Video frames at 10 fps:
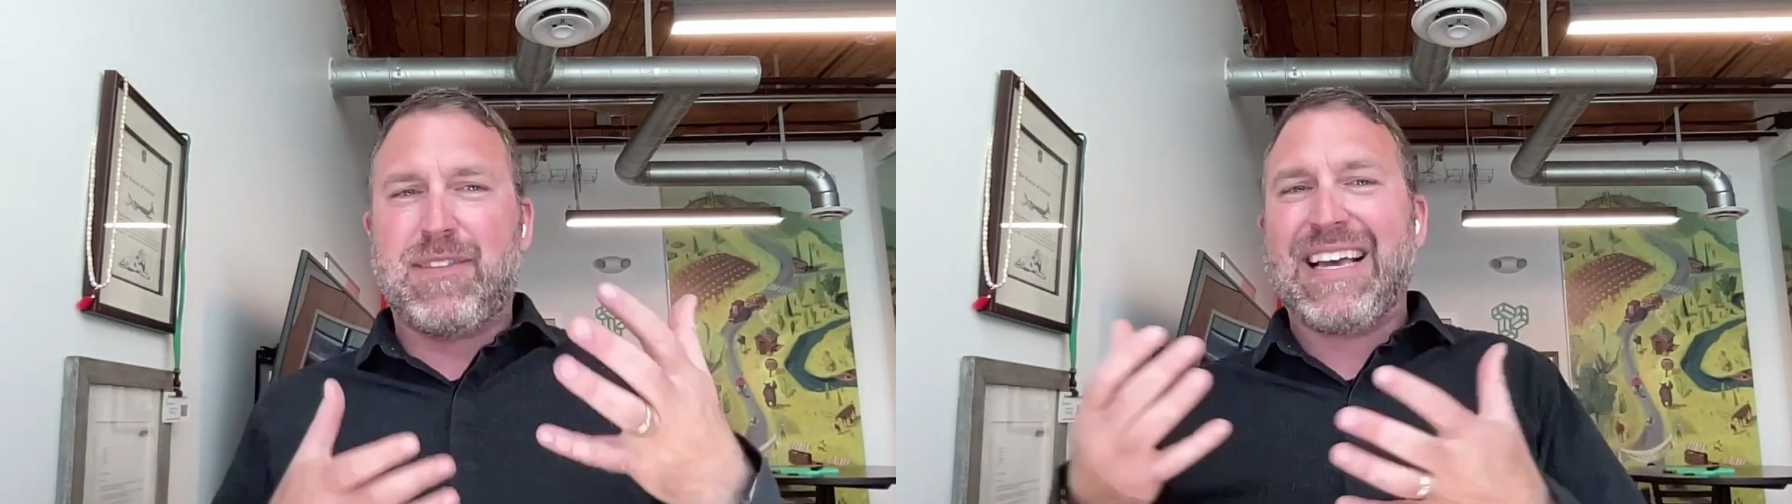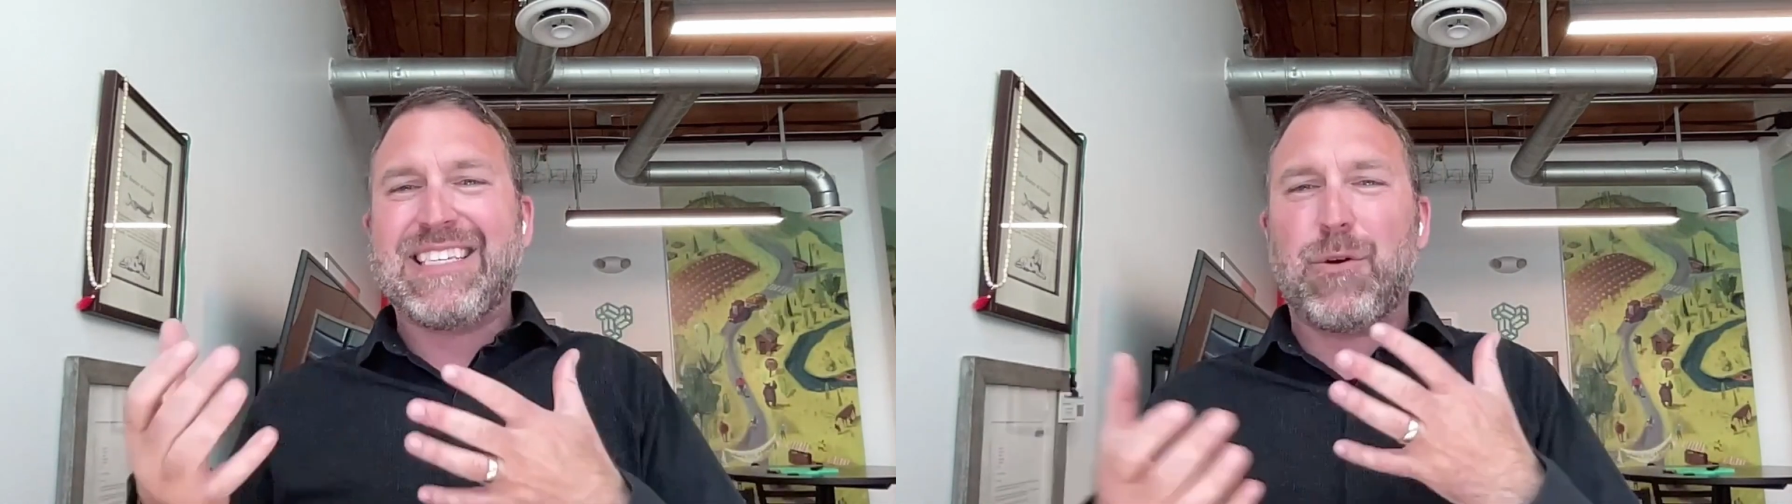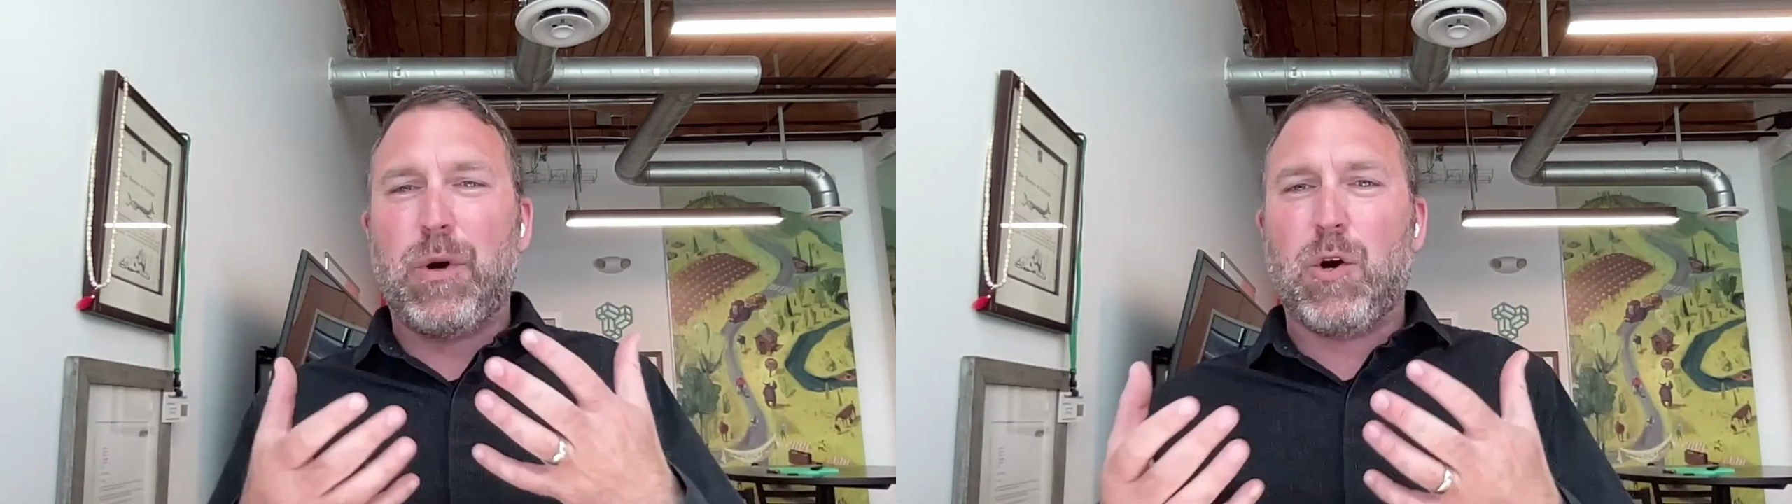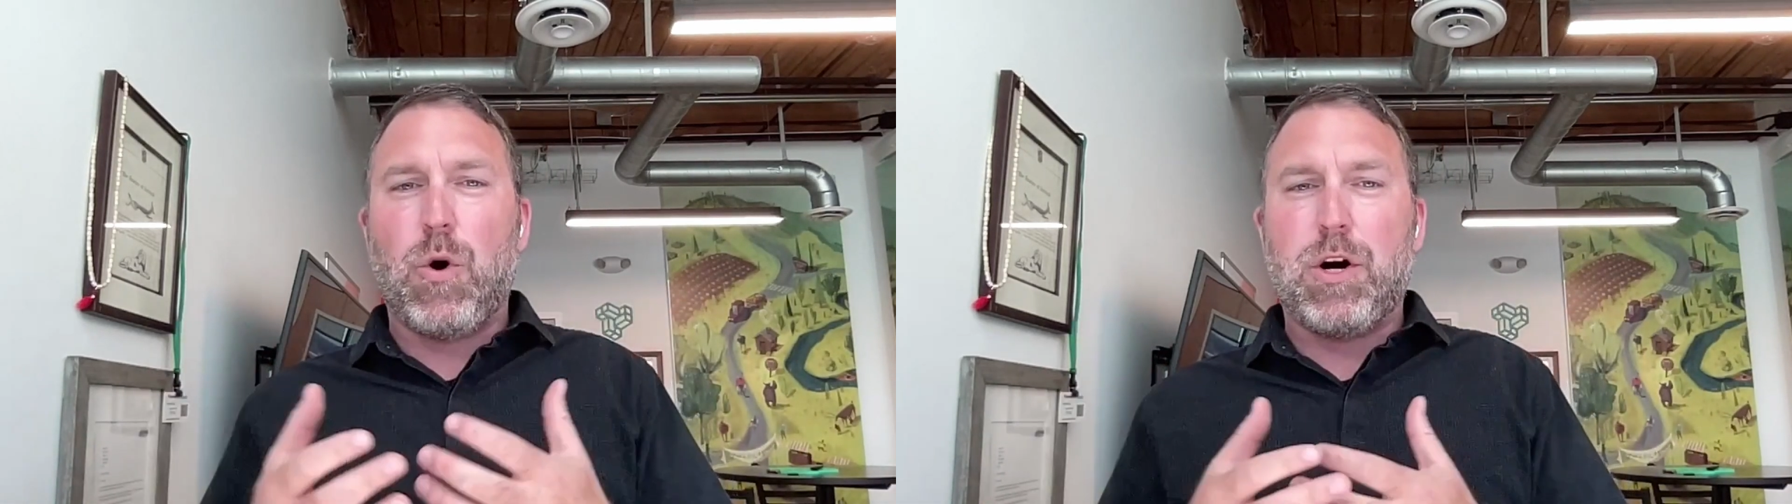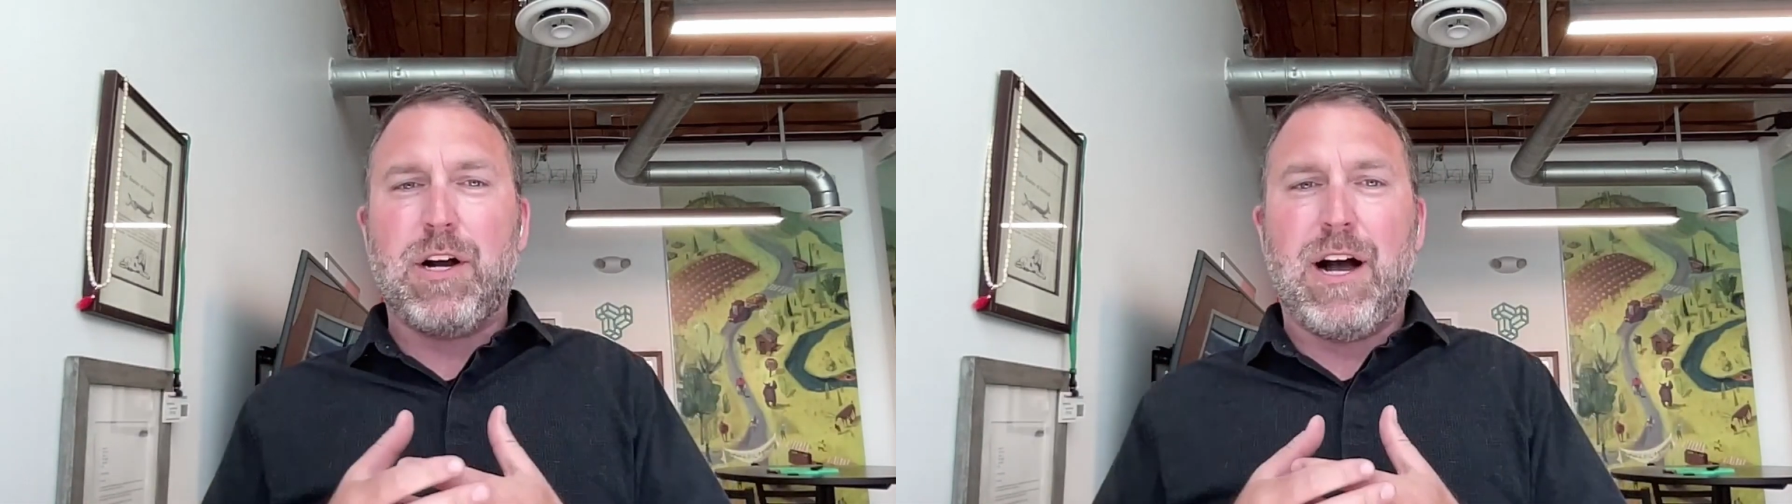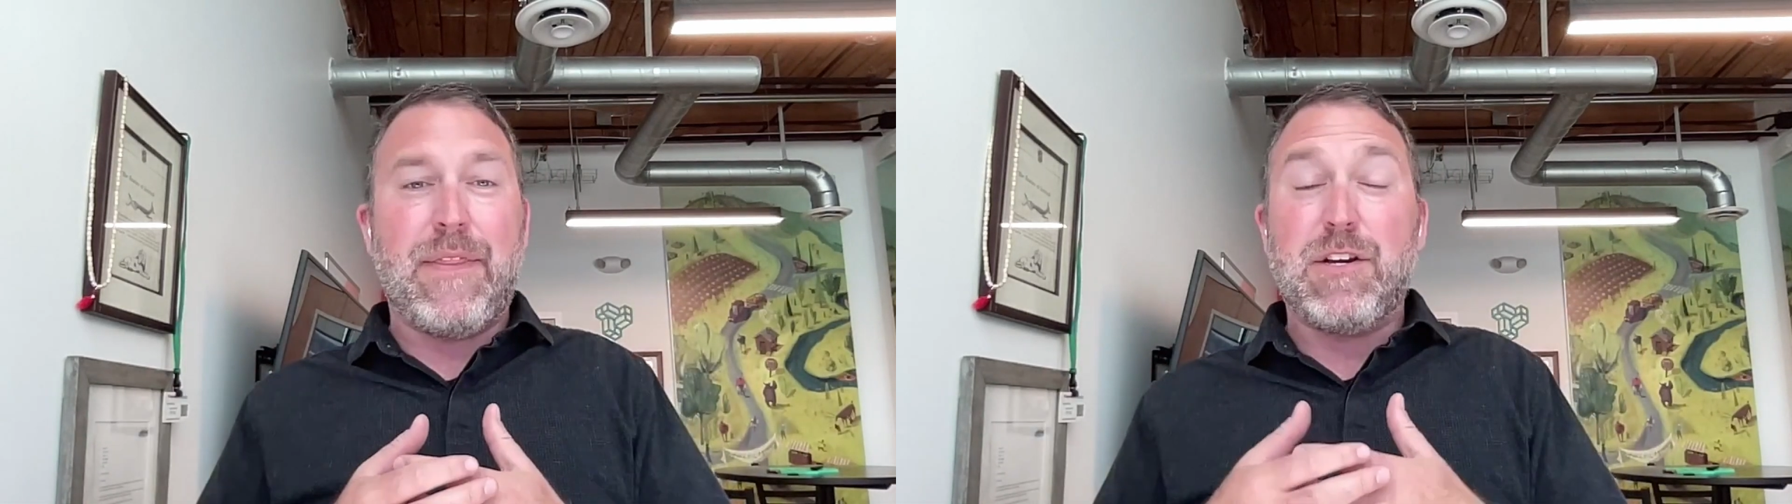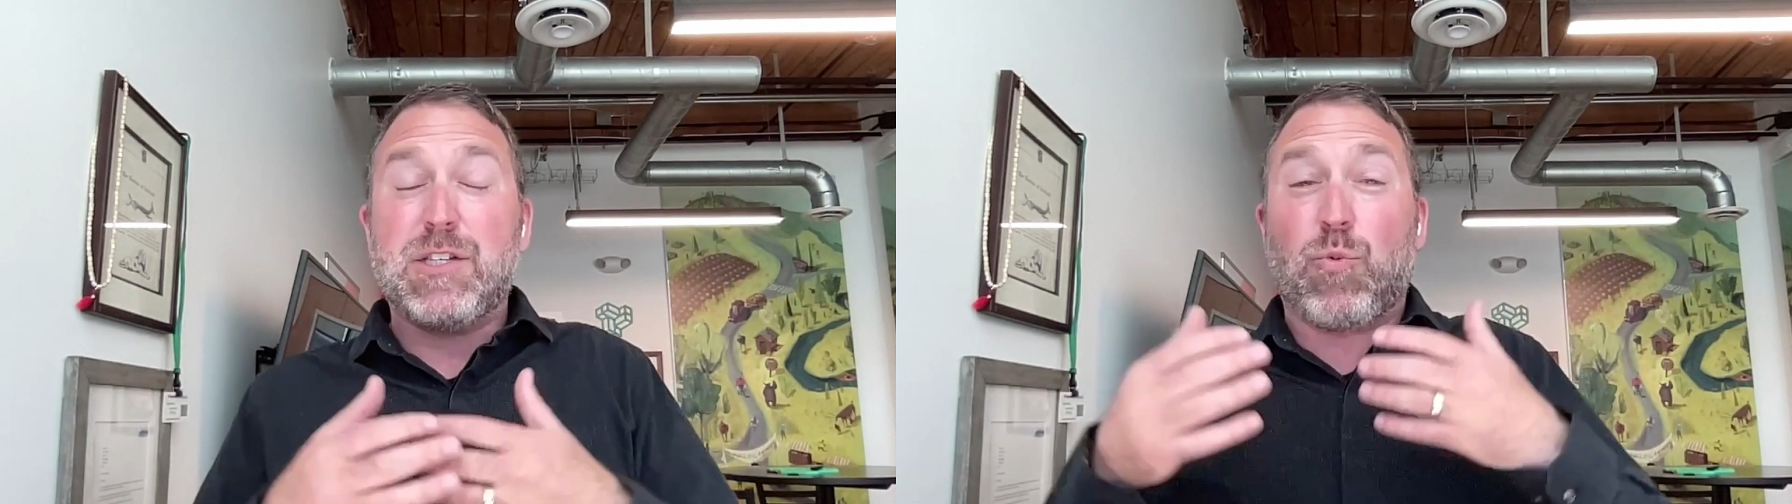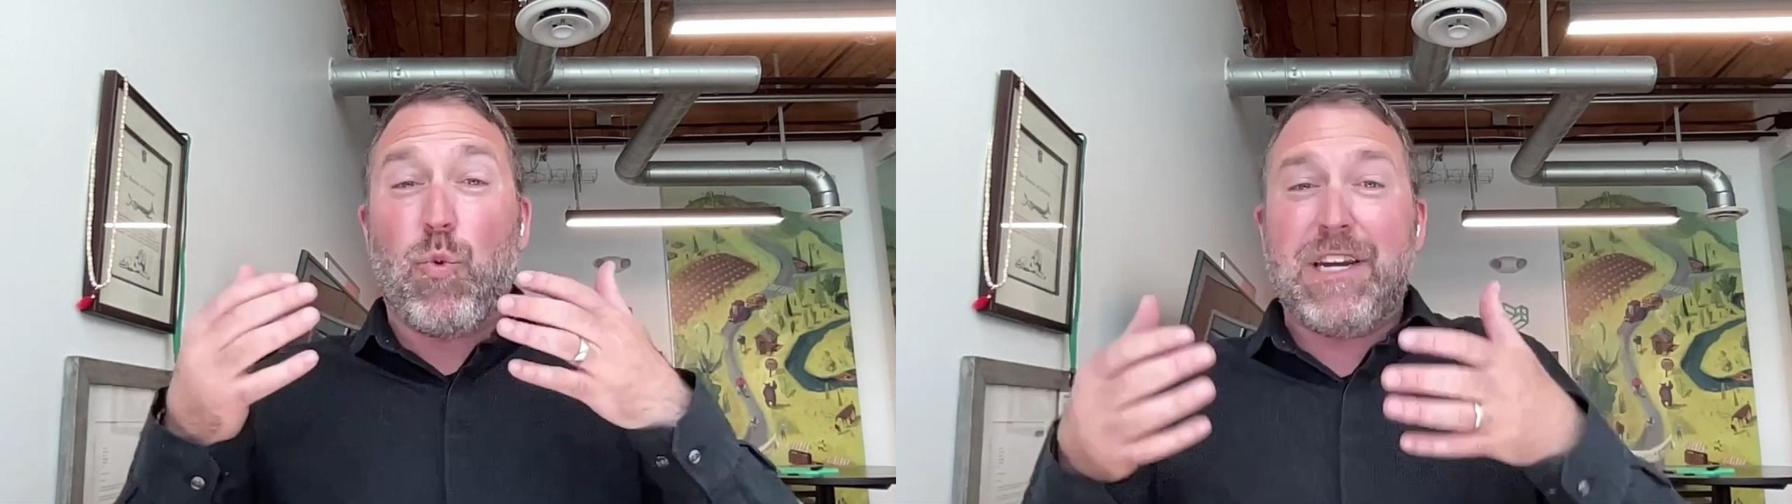things that we were working on that you
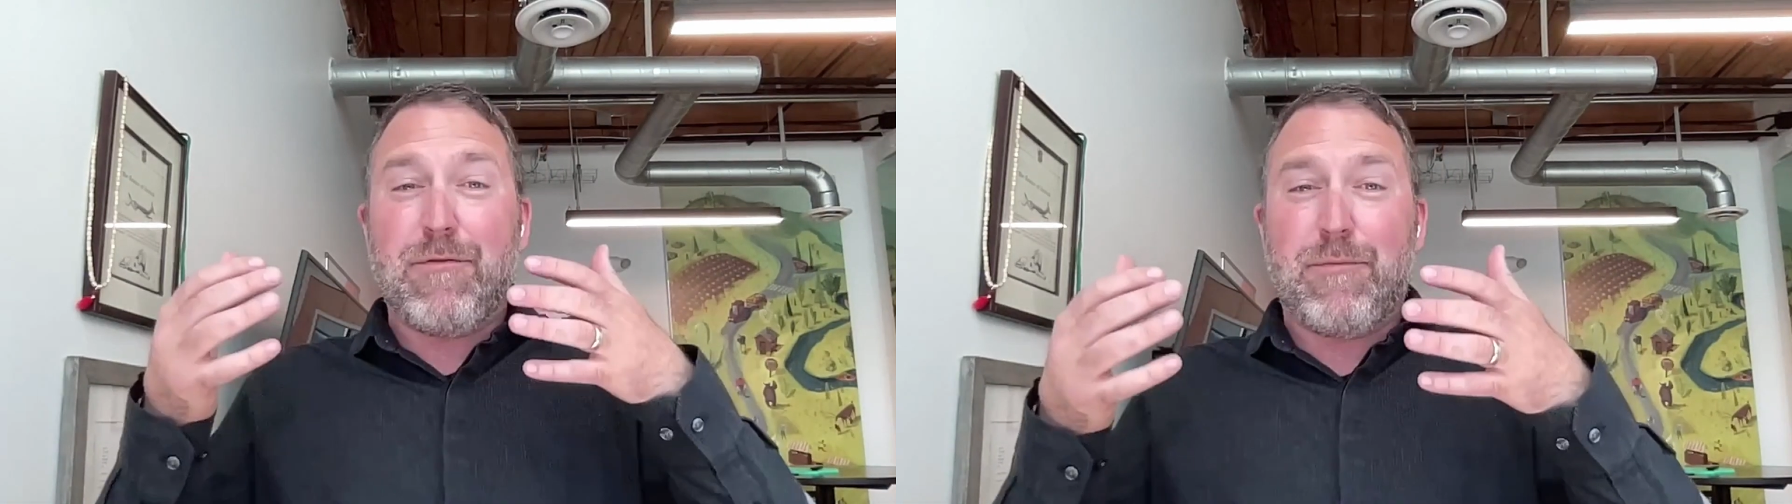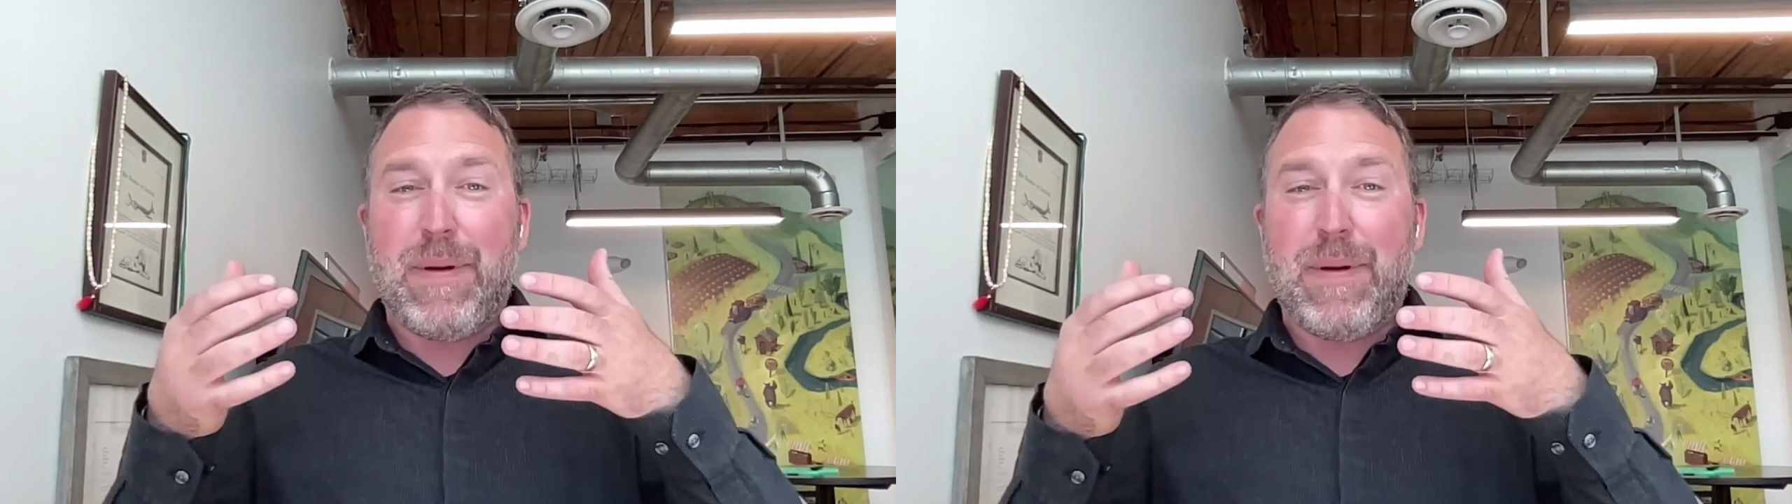just wouldn't have